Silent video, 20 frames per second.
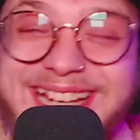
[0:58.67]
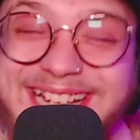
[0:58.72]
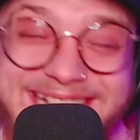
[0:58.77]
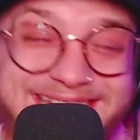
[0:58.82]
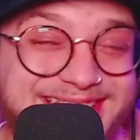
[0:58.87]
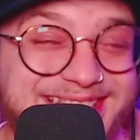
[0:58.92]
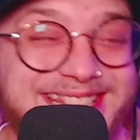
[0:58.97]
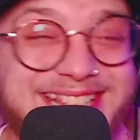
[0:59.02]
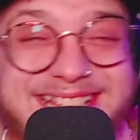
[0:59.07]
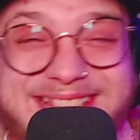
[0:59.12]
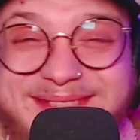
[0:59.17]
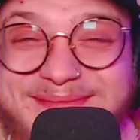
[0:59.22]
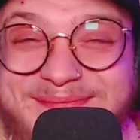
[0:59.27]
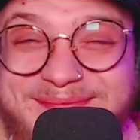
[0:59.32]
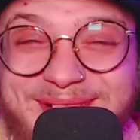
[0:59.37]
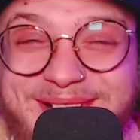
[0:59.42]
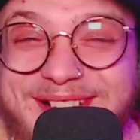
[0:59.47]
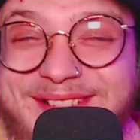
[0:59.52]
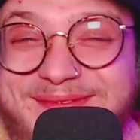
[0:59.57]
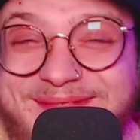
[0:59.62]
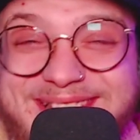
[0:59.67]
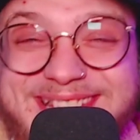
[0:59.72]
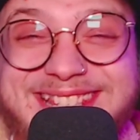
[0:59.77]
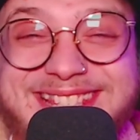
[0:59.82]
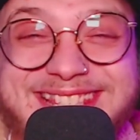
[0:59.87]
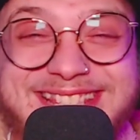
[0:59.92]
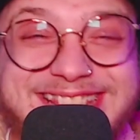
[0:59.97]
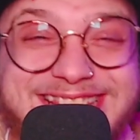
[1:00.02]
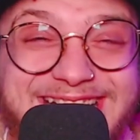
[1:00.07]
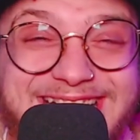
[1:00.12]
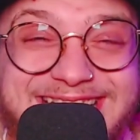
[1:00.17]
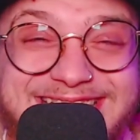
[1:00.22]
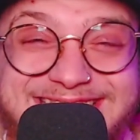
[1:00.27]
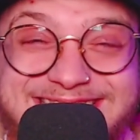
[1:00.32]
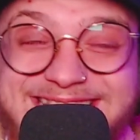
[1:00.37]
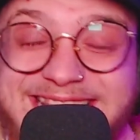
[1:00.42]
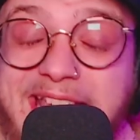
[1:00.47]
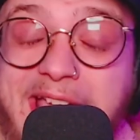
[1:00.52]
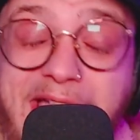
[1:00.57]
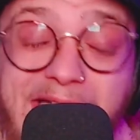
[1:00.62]
This bop is nice,
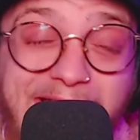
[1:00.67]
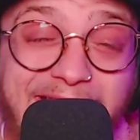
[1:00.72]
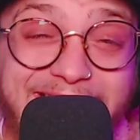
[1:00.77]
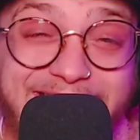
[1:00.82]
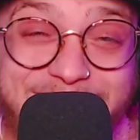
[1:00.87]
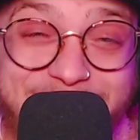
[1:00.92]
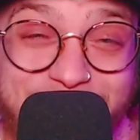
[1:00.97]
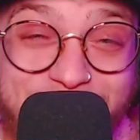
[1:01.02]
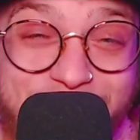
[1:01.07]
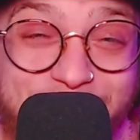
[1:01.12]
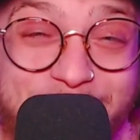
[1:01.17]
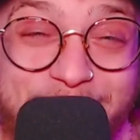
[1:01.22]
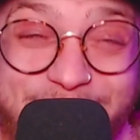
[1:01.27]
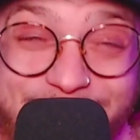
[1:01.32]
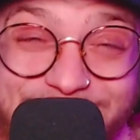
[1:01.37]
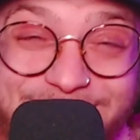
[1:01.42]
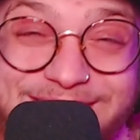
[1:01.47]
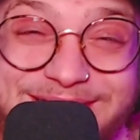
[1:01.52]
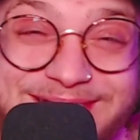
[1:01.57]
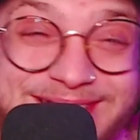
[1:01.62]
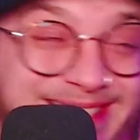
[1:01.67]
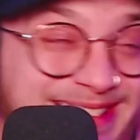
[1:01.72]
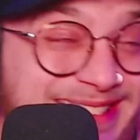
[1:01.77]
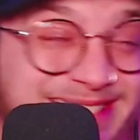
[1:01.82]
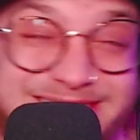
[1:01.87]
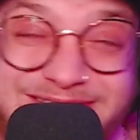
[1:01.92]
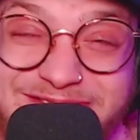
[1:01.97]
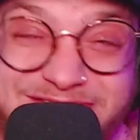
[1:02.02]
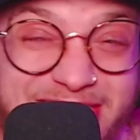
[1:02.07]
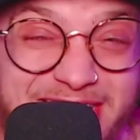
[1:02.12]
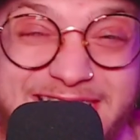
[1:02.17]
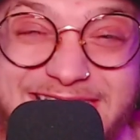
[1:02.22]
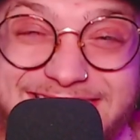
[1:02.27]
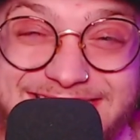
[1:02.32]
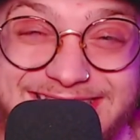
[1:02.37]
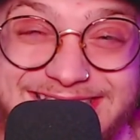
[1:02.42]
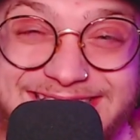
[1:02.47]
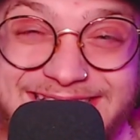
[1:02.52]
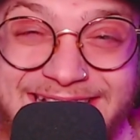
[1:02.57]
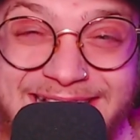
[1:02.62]
and you're flow. Right, and that